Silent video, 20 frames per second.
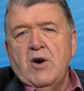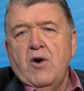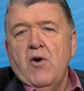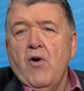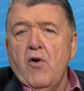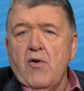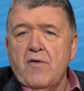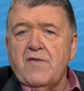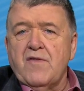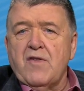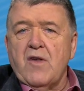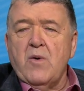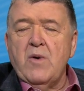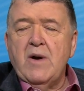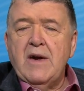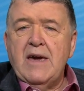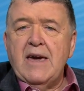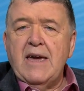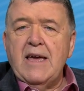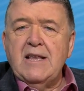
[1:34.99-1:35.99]
also
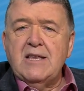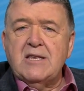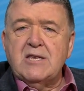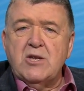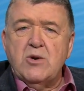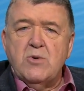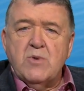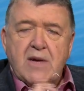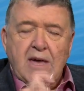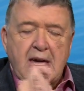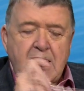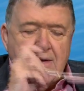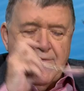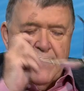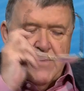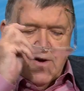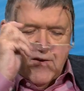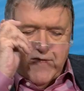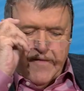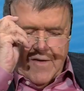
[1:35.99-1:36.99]
in two key
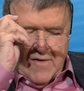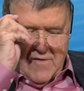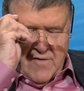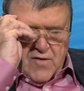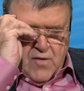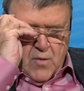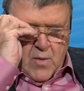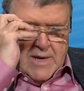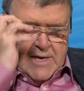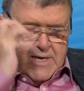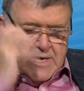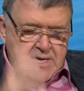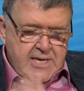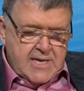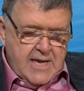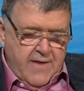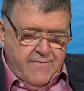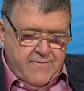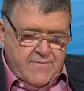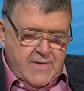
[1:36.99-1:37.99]
verses,
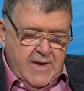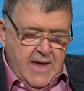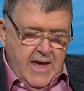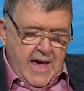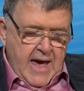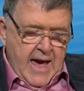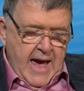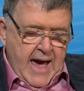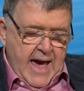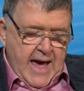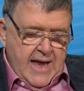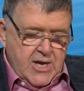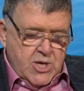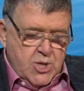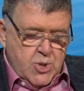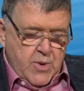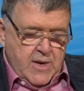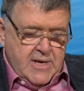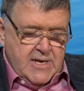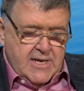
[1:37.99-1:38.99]
27 and
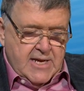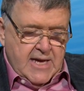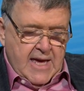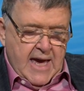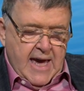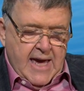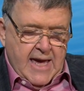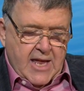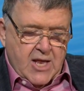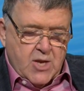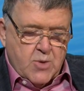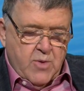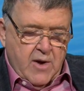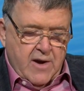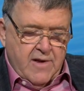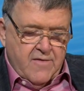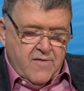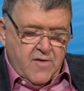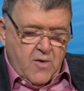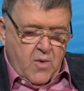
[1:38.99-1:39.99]
28,
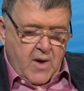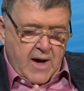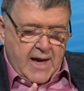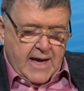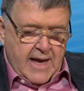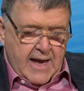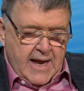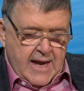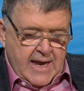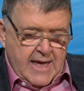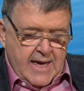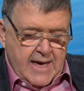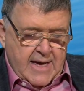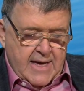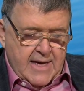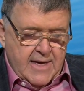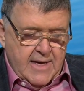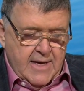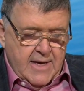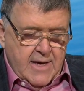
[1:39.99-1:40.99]
where it's quite clear.